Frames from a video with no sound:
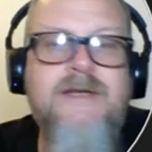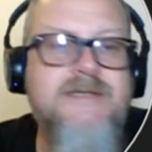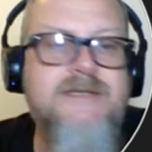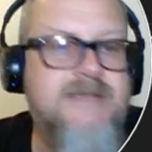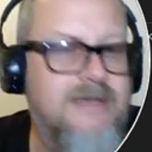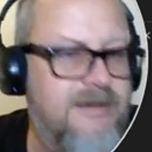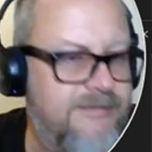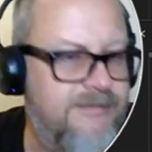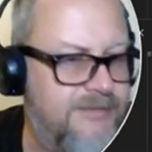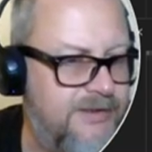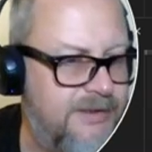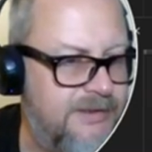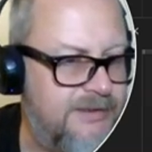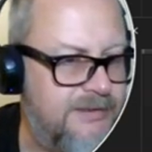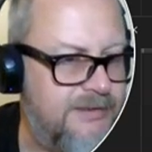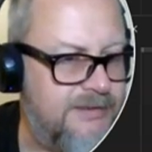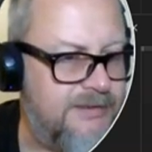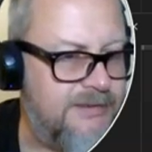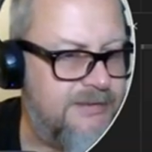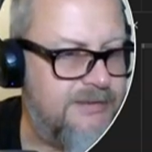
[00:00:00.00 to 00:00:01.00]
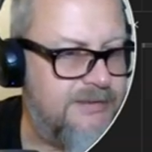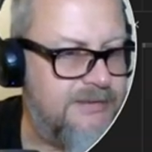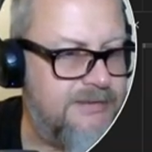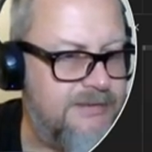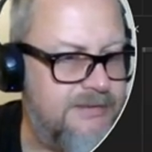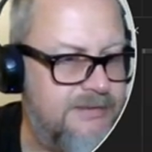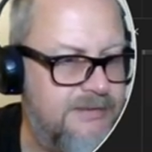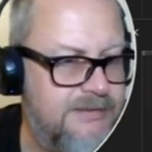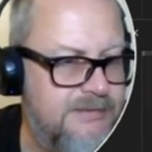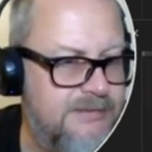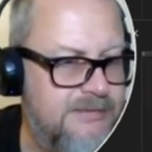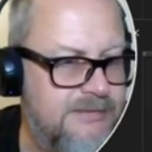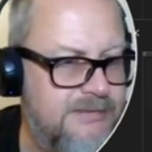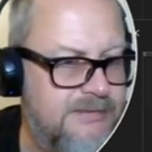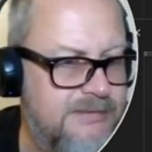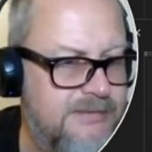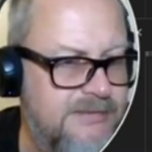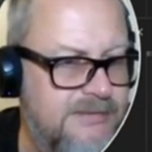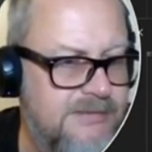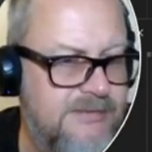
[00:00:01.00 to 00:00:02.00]
see if we
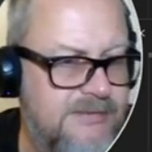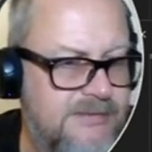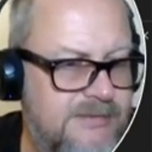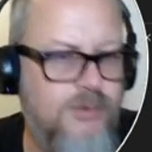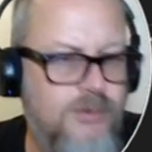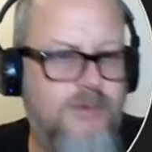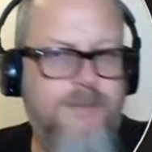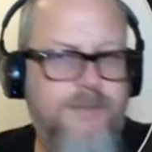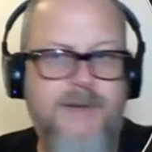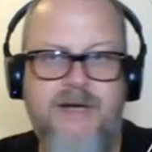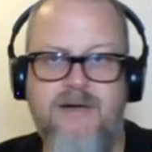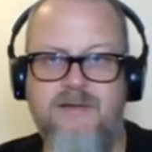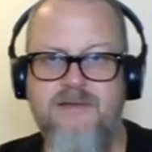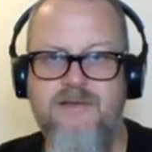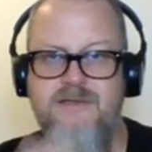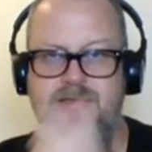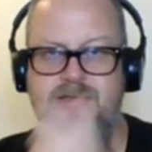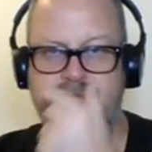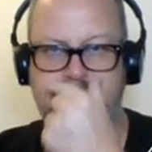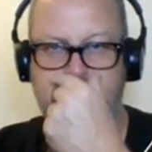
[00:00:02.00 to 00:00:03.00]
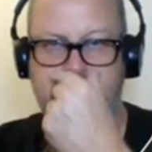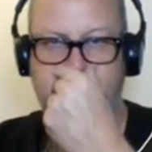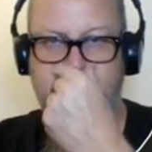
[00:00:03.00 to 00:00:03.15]
can hook patterns.